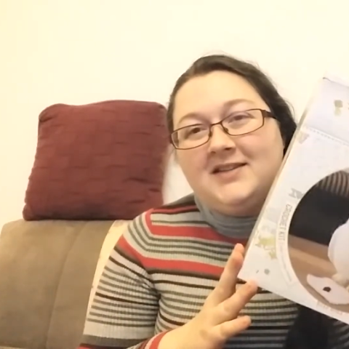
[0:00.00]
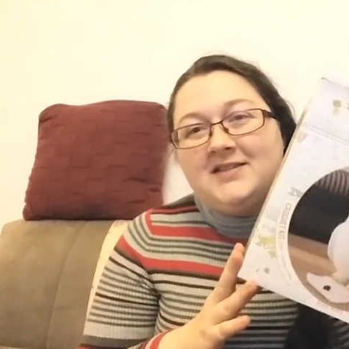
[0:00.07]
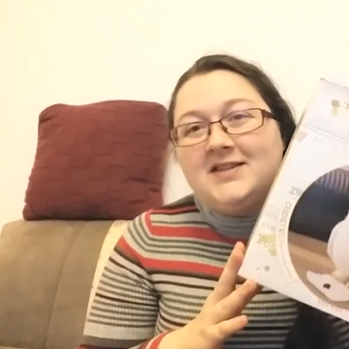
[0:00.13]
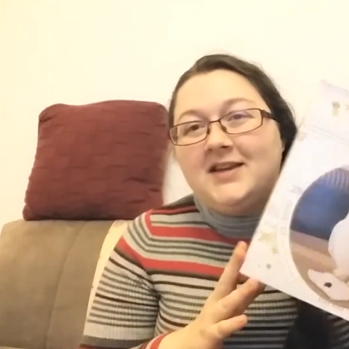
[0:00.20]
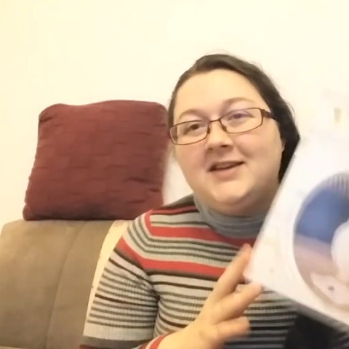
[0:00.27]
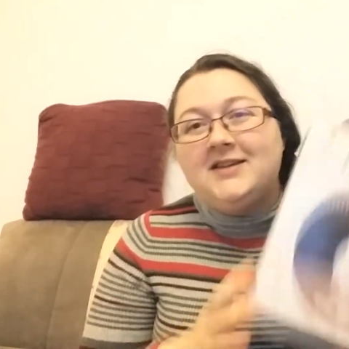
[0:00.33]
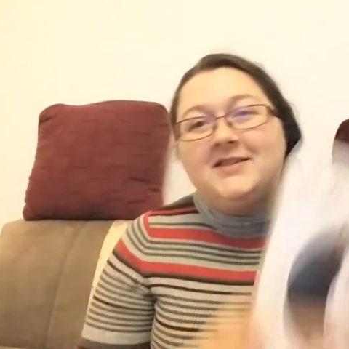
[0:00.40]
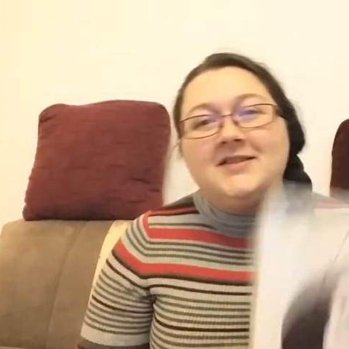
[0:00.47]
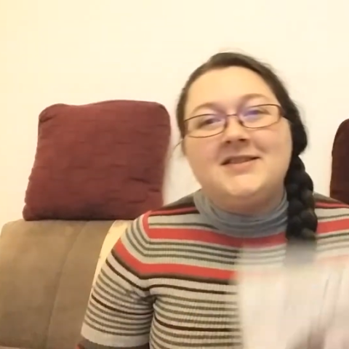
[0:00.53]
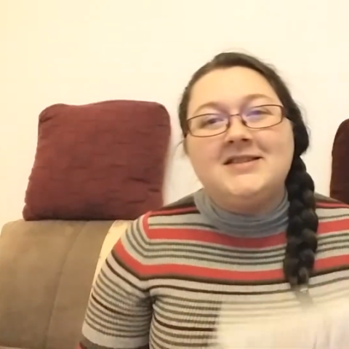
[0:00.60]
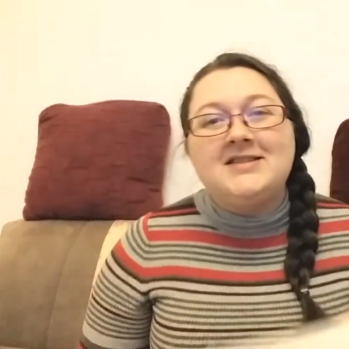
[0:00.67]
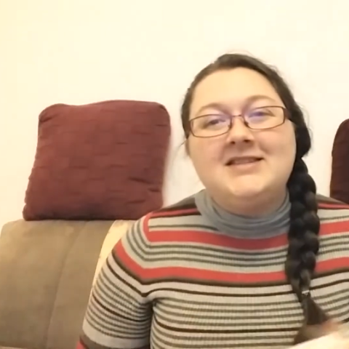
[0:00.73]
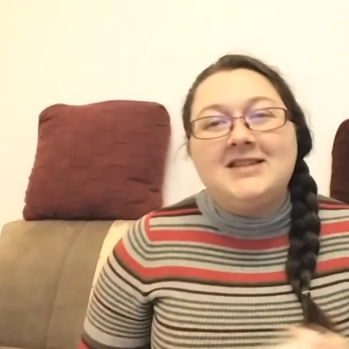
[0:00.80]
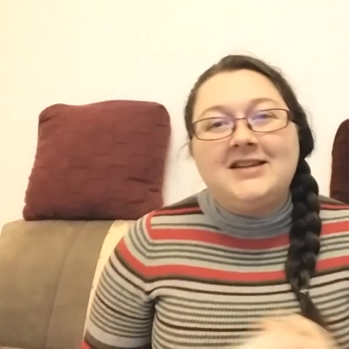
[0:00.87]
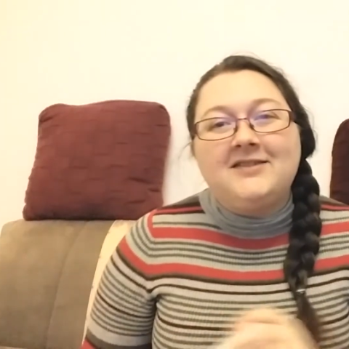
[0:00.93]
so
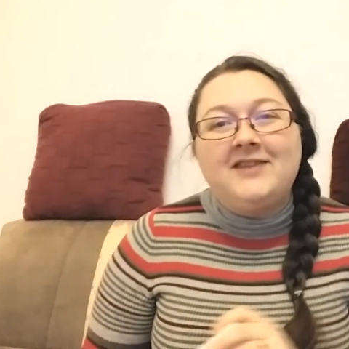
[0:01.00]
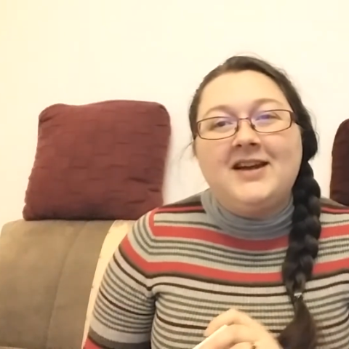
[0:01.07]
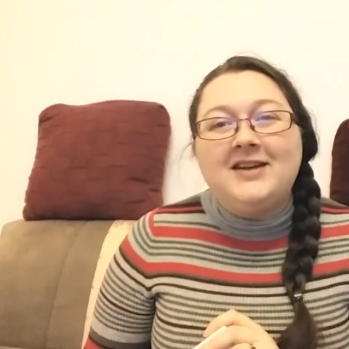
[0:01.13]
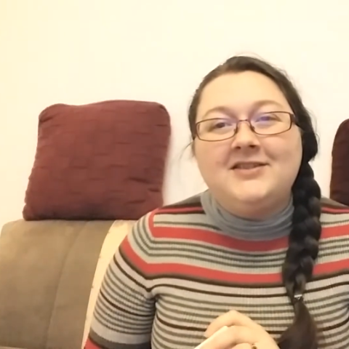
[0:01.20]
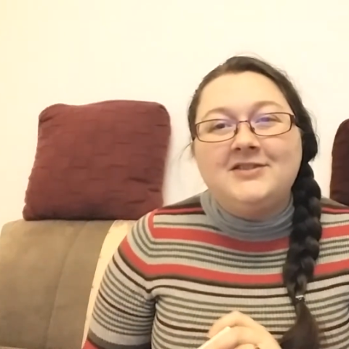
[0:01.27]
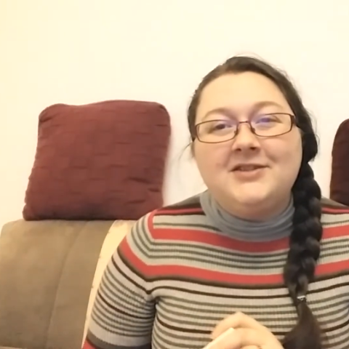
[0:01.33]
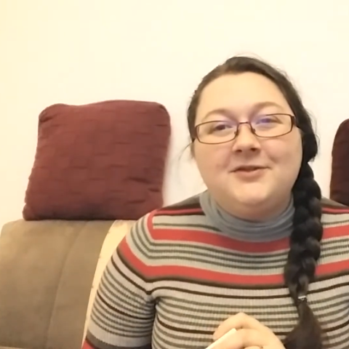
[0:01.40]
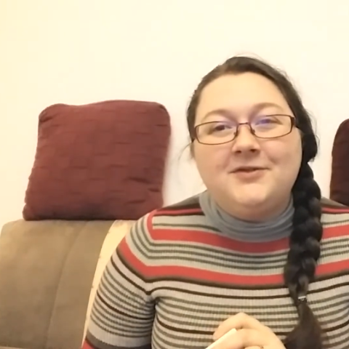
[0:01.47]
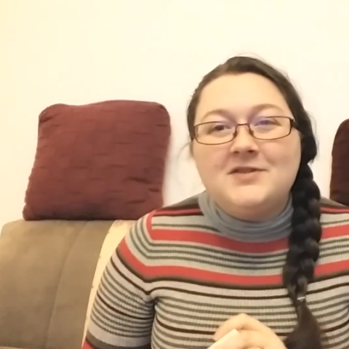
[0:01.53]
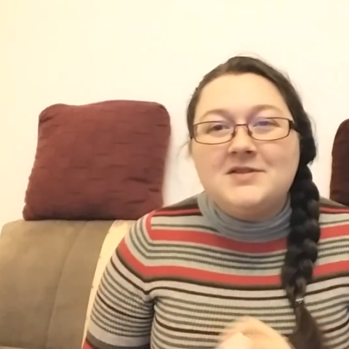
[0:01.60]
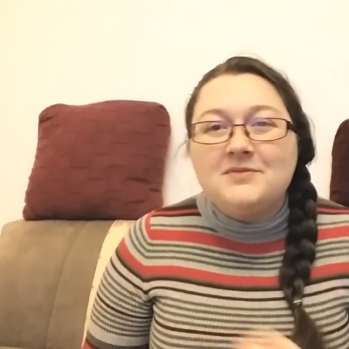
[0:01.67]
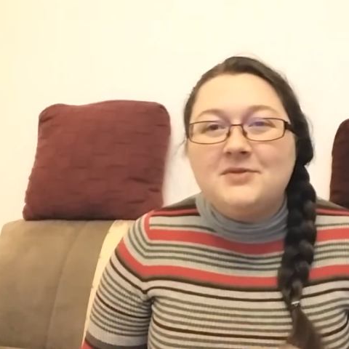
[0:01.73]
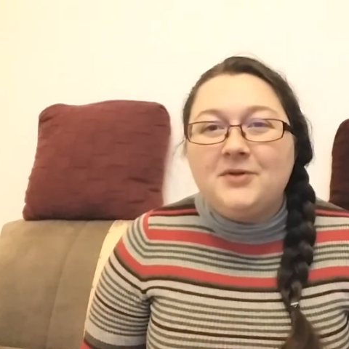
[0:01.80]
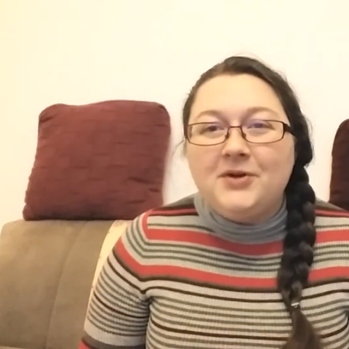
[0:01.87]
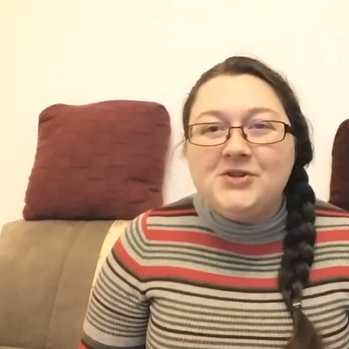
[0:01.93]
stick around for
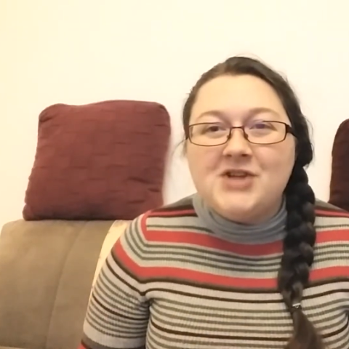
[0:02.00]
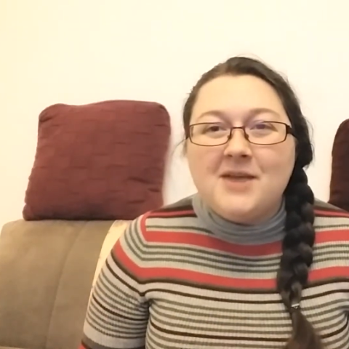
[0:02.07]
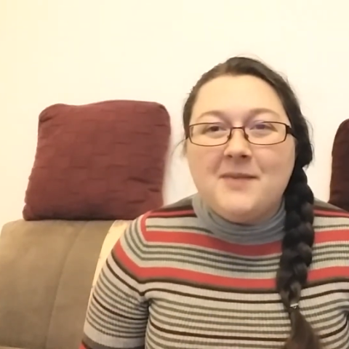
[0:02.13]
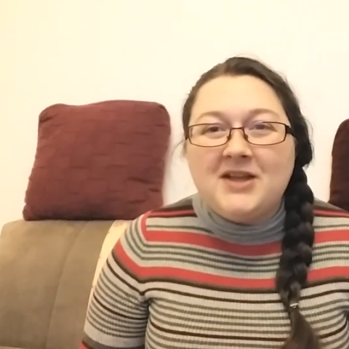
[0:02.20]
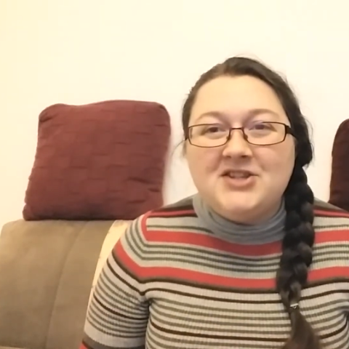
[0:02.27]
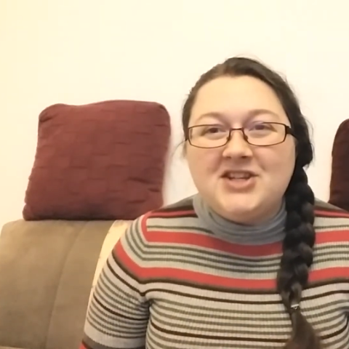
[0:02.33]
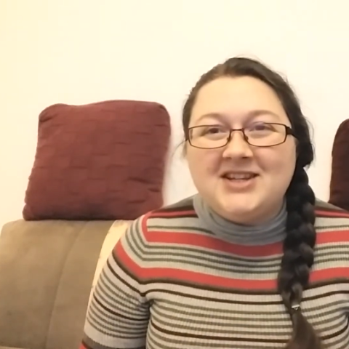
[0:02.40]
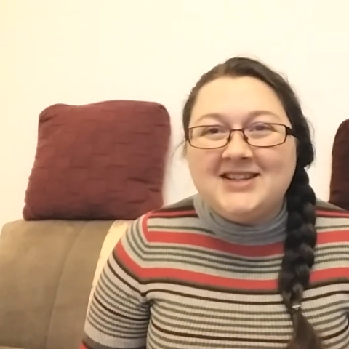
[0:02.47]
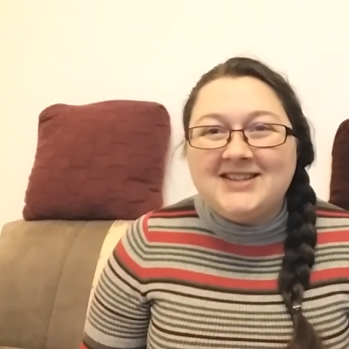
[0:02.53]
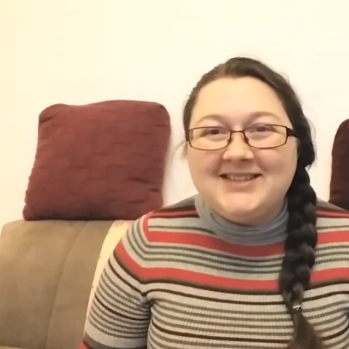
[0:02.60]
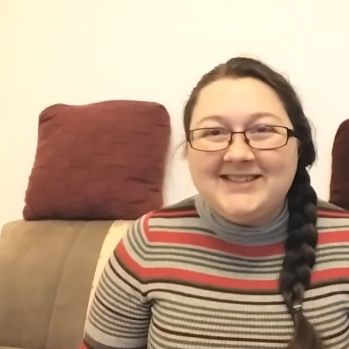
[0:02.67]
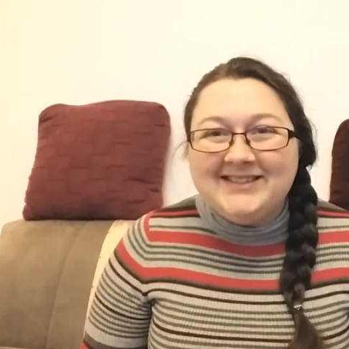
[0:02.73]
some crochet magic.